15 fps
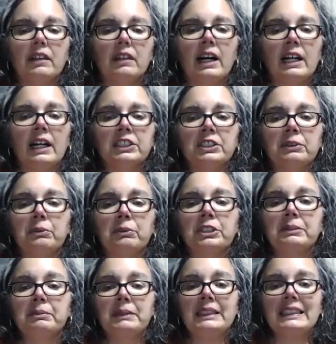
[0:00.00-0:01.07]
Ashta,
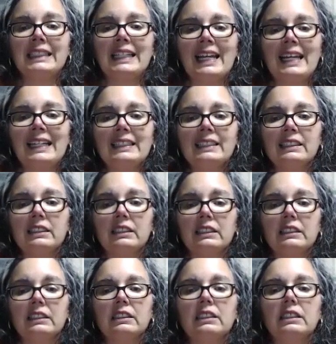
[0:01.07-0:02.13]
which means 8,
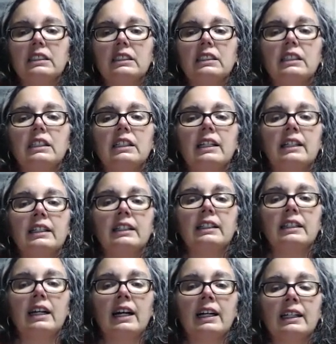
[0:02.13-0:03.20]
and
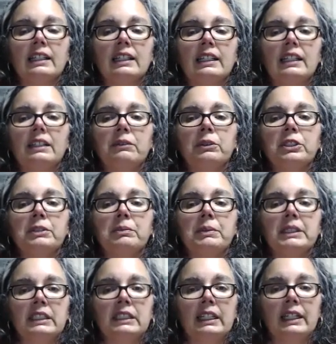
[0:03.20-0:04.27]
Angani, which
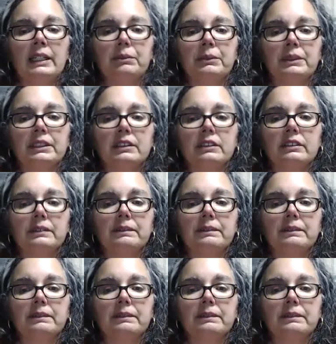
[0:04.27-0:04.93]
means limbs.